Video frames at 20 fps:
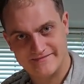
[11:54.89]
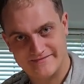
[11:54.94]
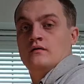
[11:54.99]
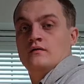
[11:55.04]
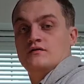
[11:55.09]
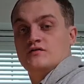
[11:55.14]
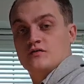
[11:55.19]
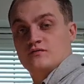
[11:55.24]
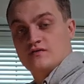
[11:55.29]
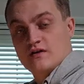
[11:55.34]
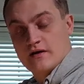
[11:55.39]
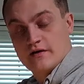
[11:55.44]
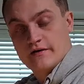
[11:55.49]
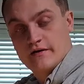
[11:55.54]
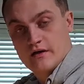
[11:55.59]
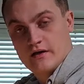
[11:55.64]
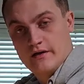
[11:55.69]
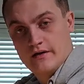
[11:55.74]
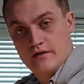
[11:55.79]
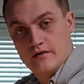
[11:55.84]
So
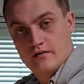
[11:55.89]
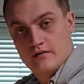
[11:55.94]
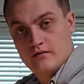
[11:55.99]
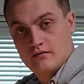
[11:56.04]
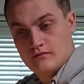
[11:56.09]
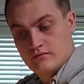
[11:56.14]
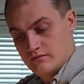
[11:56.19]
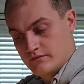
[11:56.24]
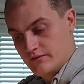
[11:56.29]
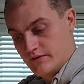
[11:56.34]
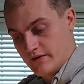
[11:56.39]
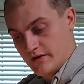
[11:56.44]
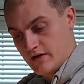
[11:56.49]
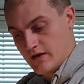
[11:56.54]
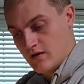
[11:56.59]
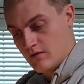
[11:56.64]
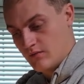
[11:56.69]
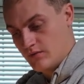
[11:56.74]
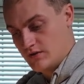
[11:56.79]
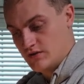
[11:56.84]
technically, right
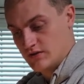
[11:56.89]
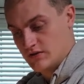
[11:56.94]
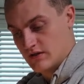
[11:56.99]
now we should